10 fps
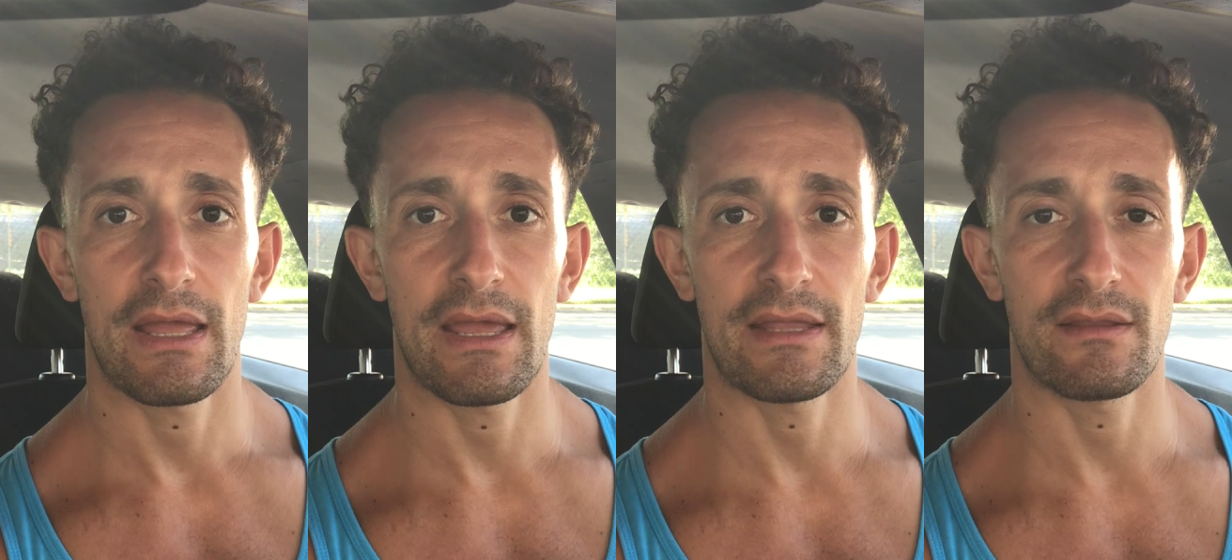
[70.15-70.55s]

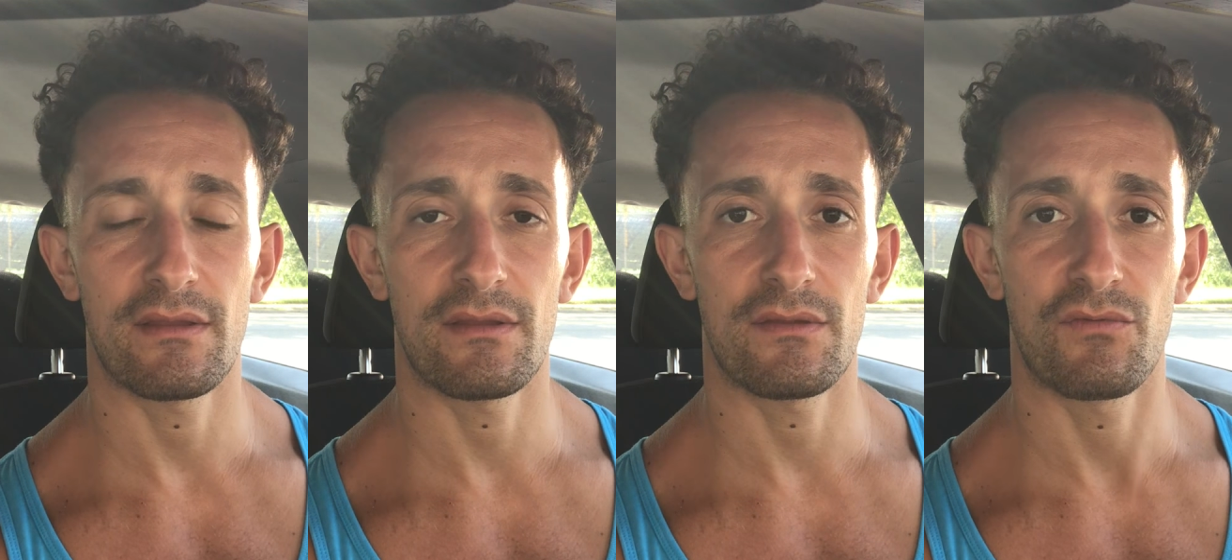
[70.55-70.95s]
It
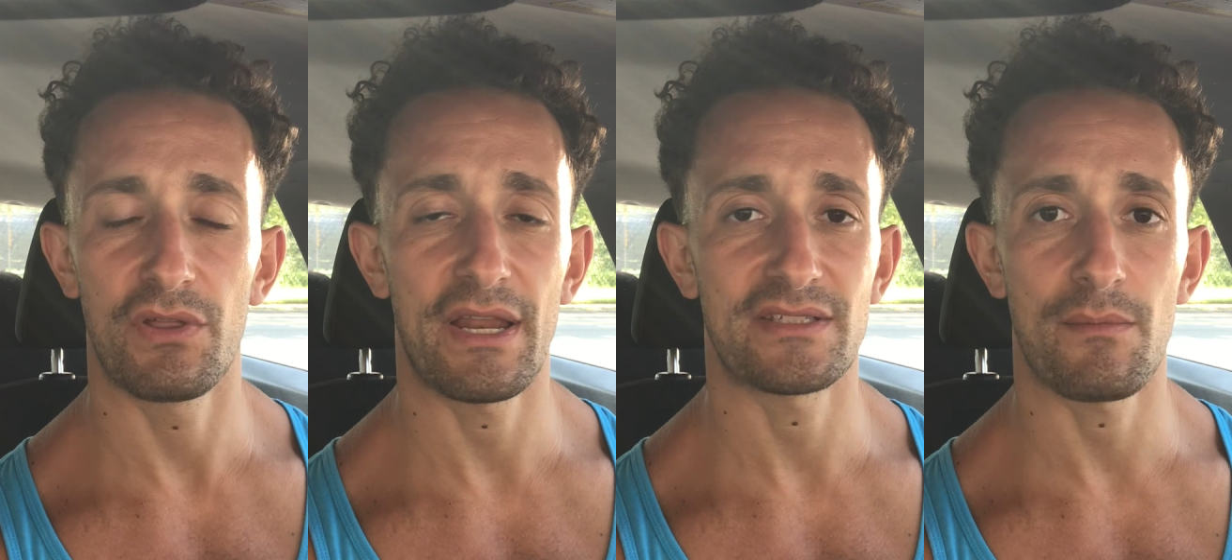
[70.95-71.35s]

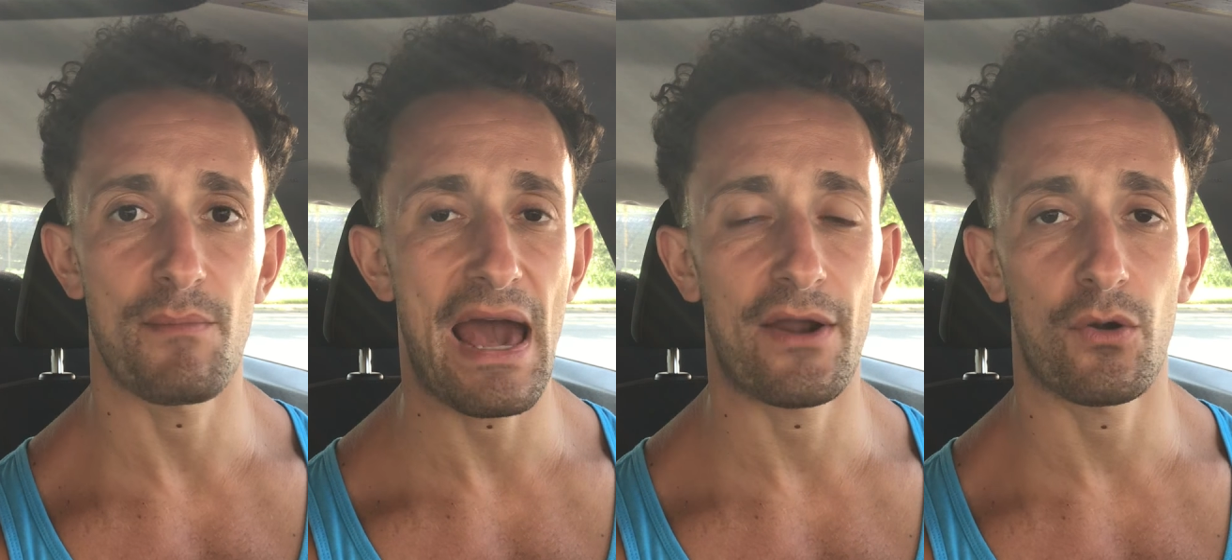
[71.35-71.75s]
really doesn't
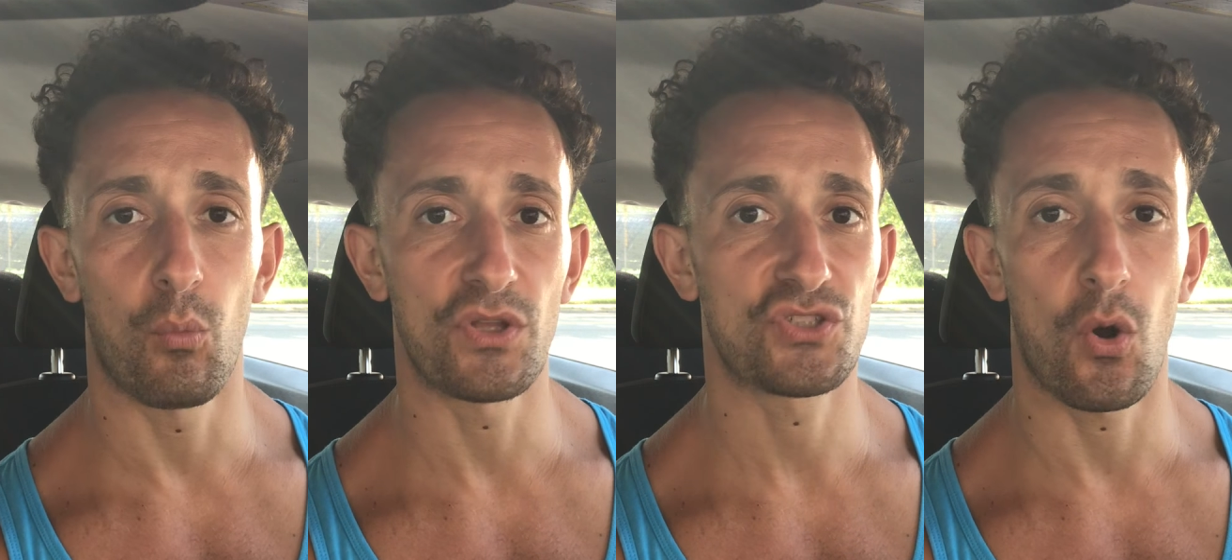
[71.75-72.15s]
matter
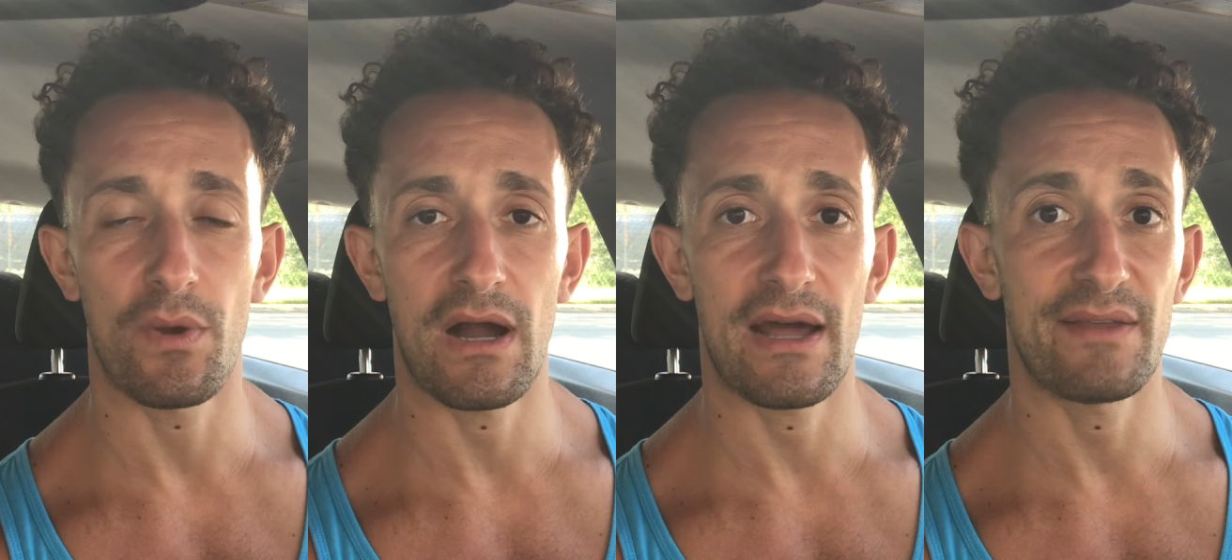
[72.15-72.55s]
what's
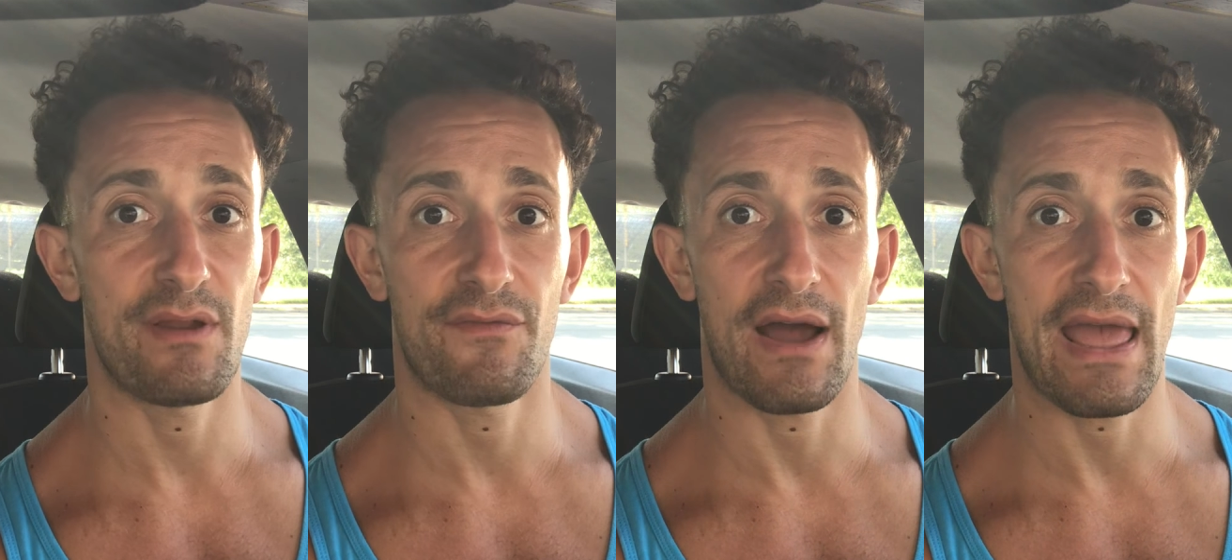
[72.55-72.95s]
going on,
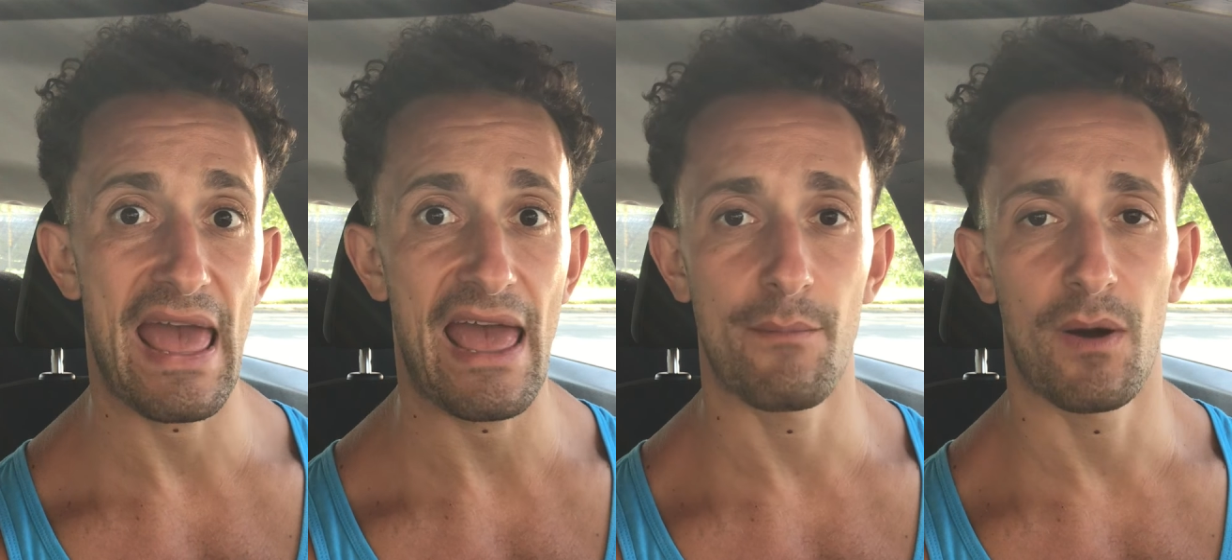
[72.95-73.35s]
even if I
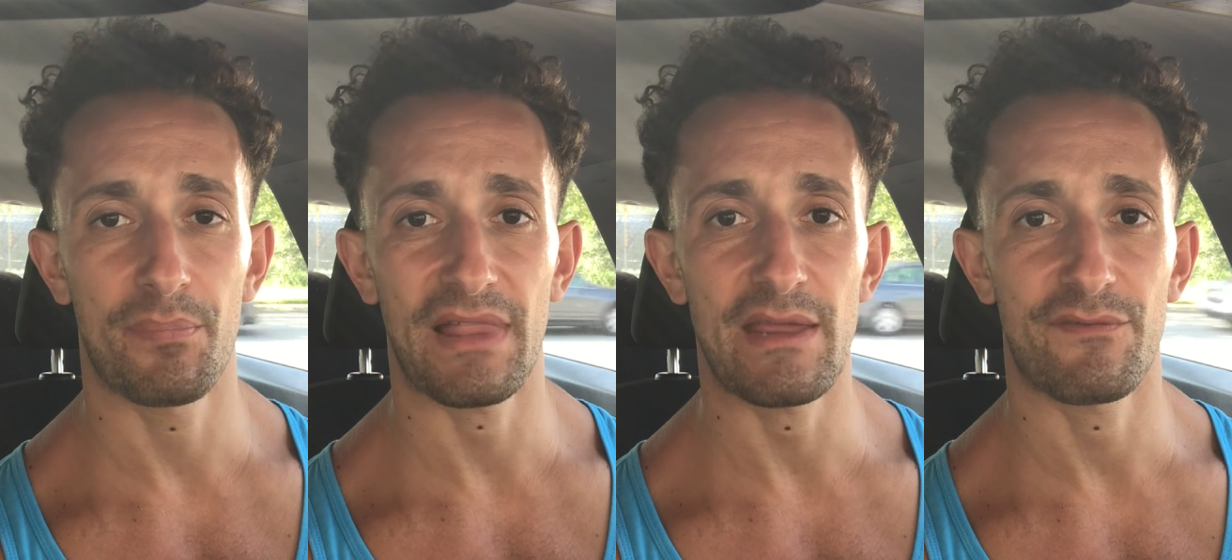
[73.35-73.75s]
am
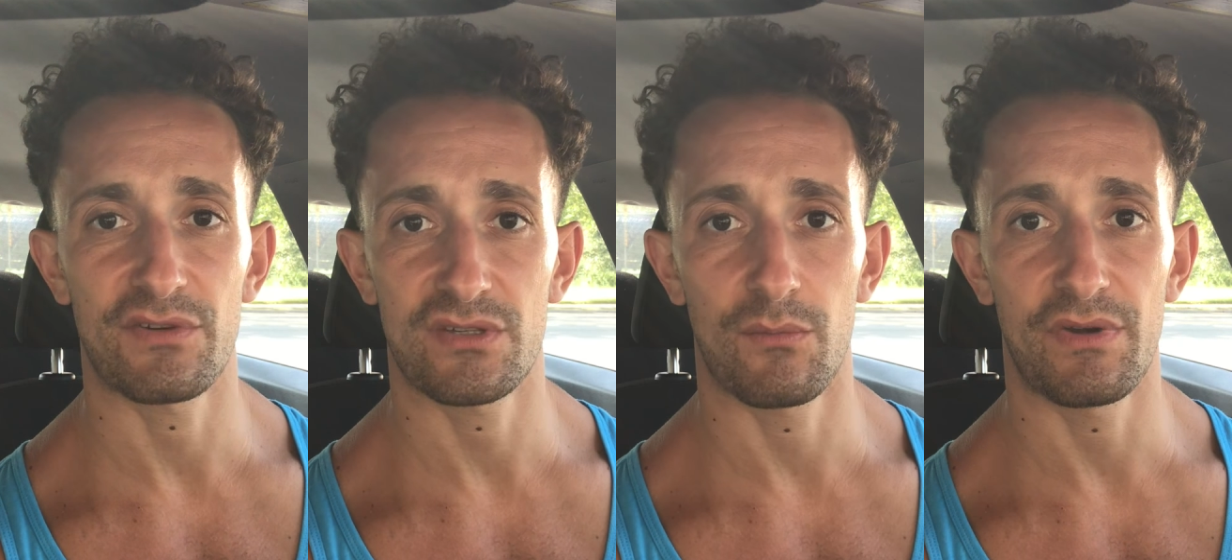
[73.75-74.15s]
up late
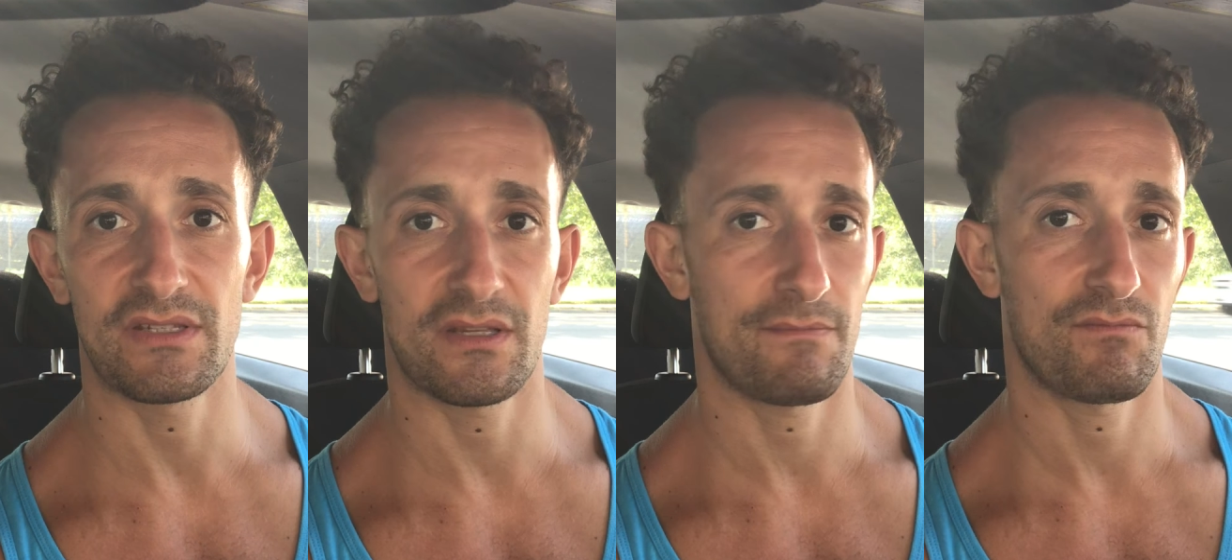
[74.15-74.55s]
for some
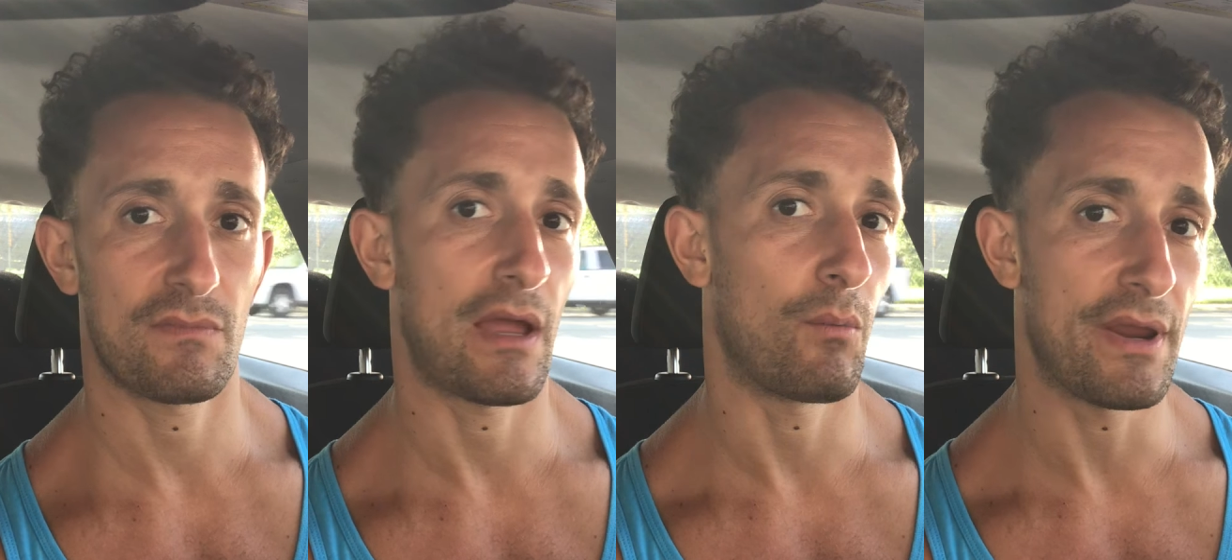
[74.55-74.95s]
reason,
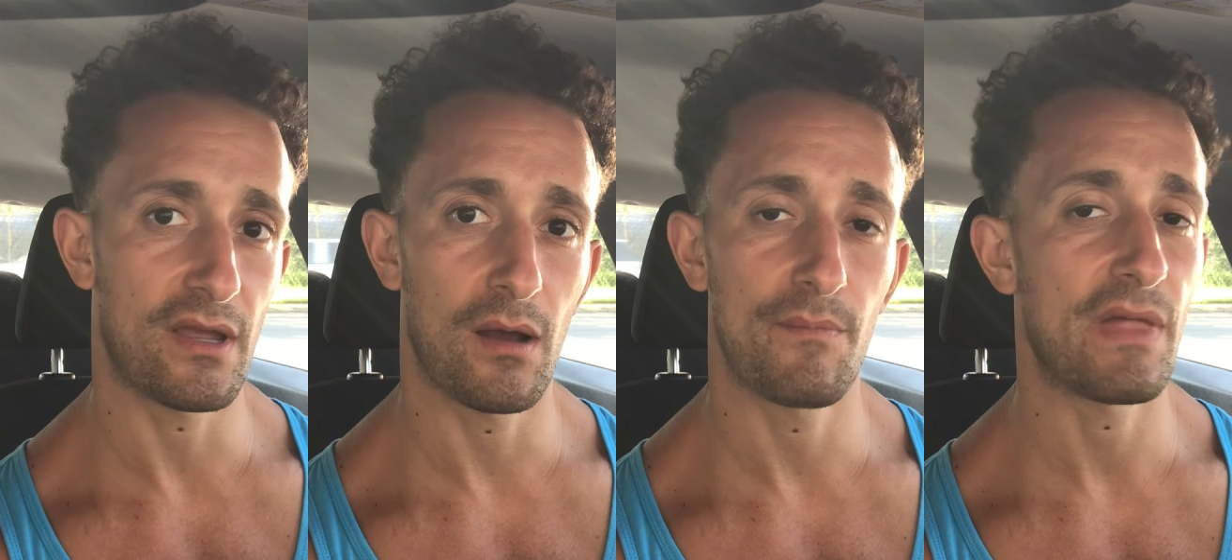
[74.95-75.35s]
I
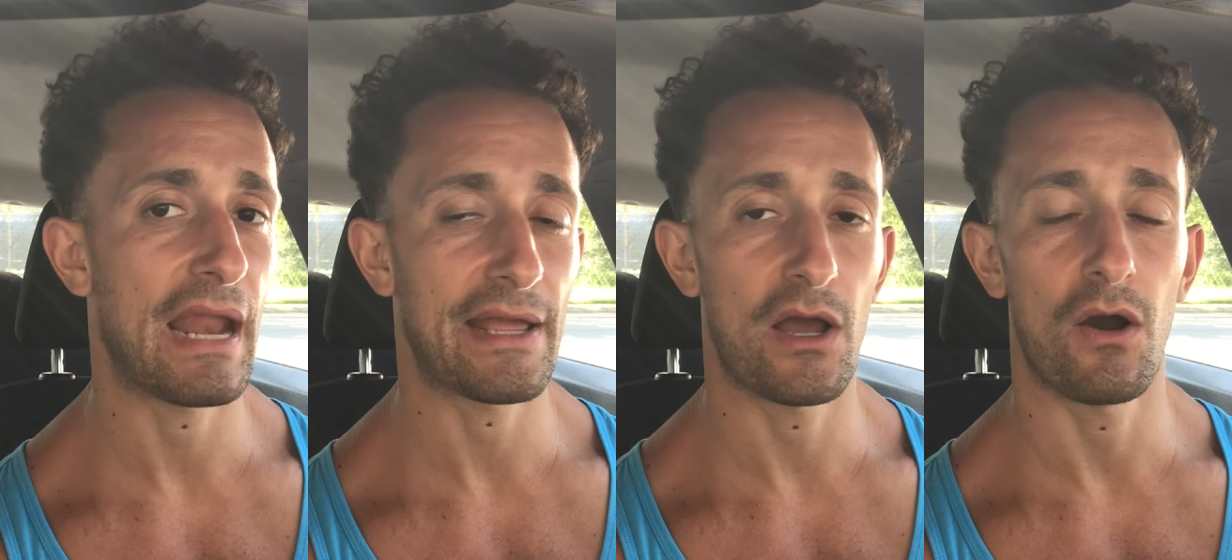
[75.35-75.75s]
wake up
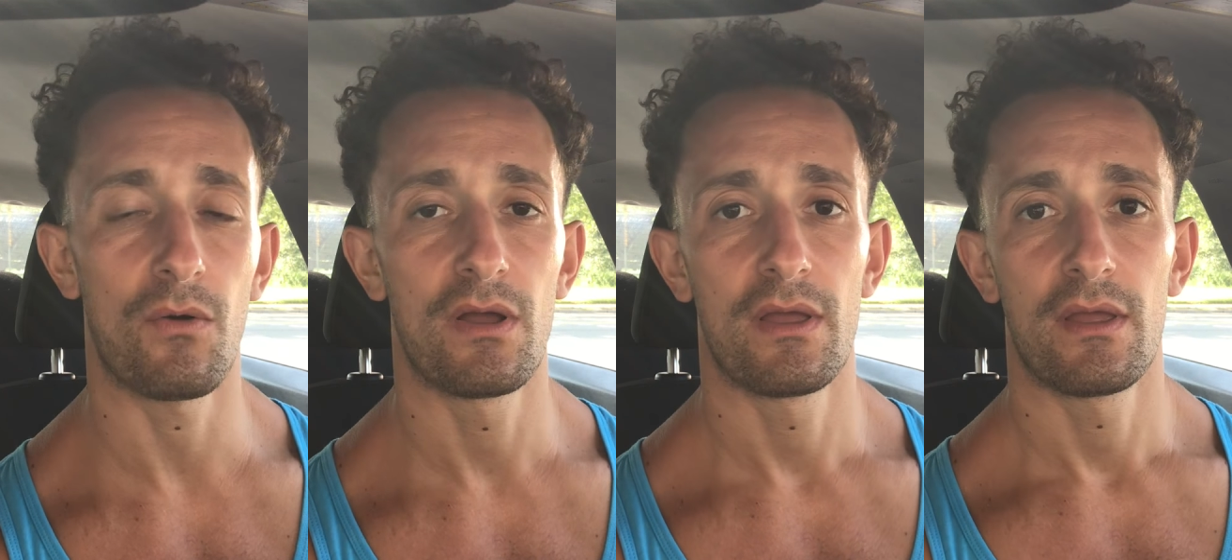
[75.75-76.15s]
and I go.